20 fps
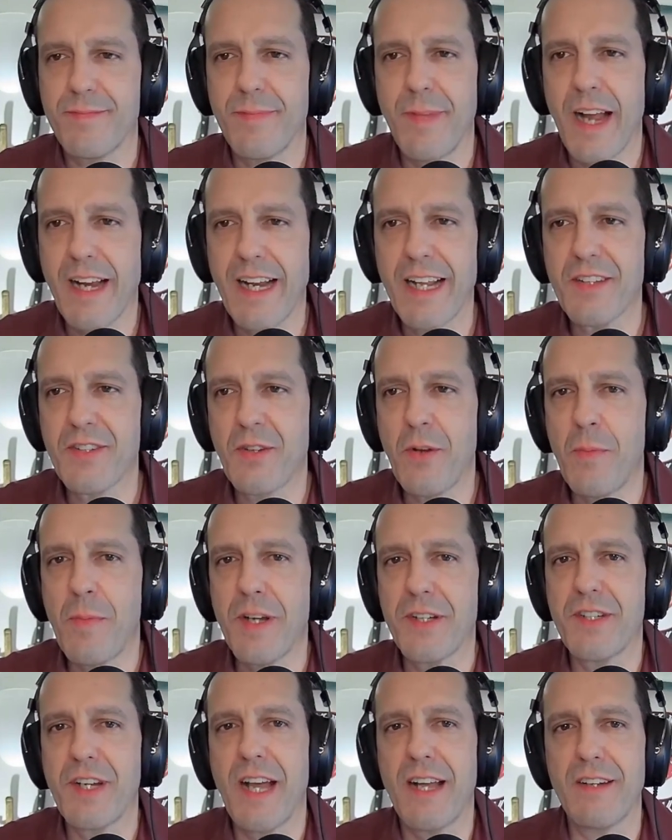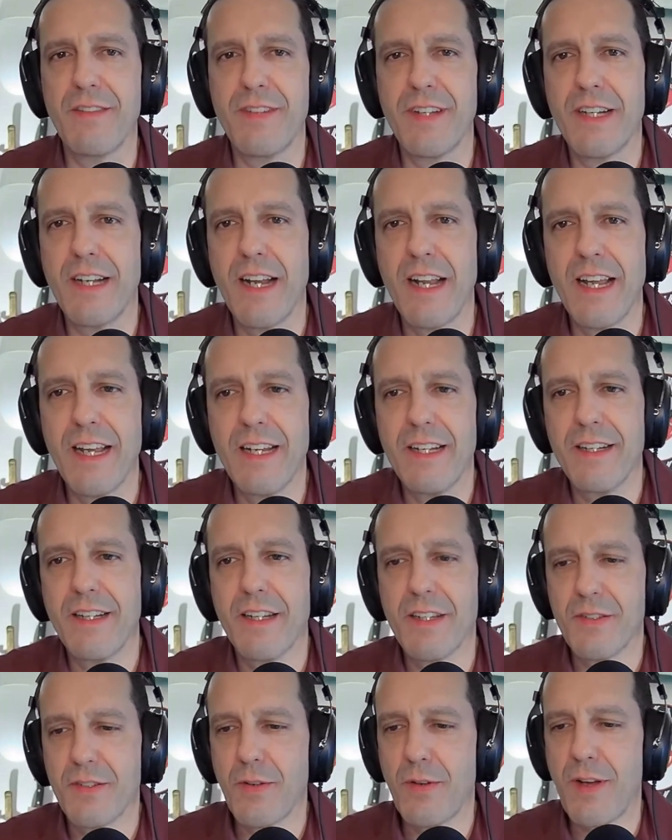get so much out of it.
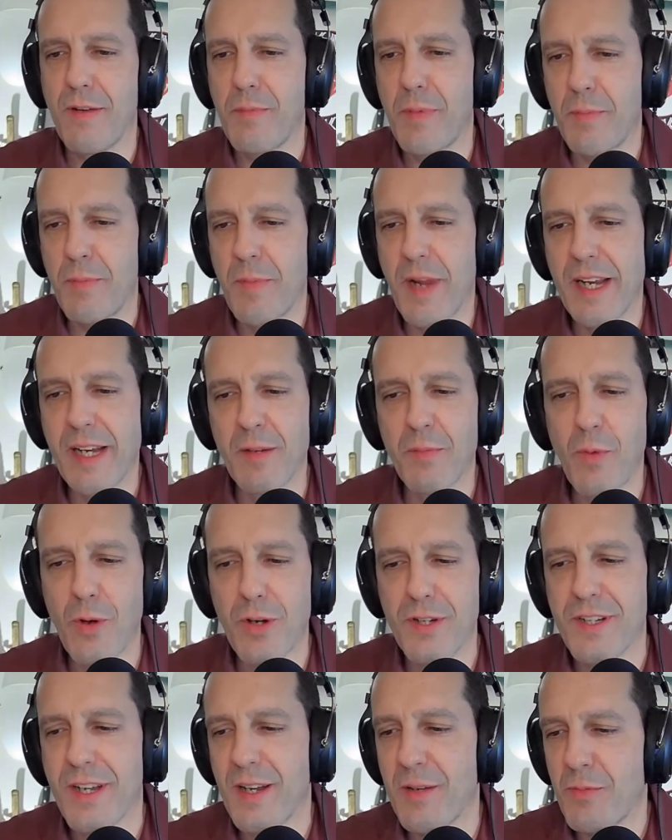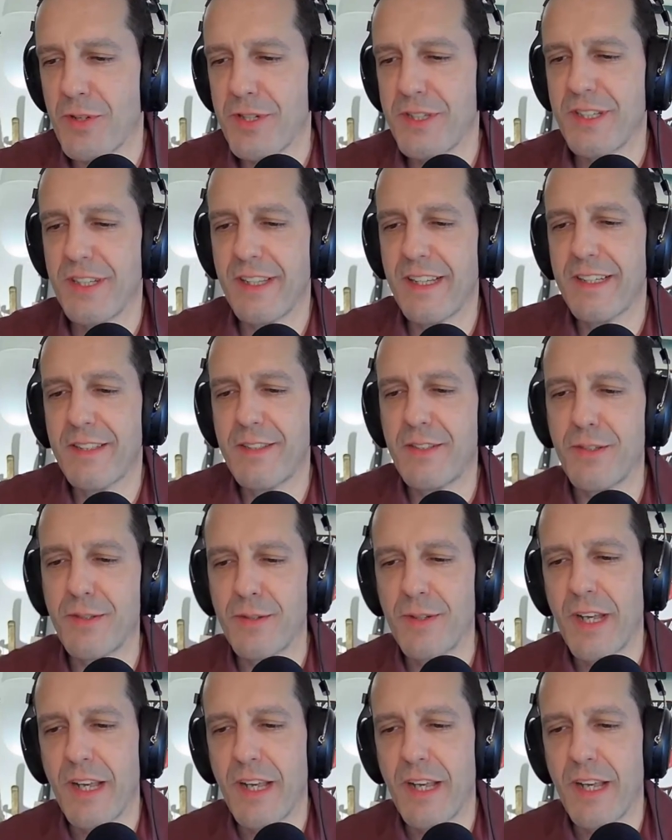And so I've been making more time recently to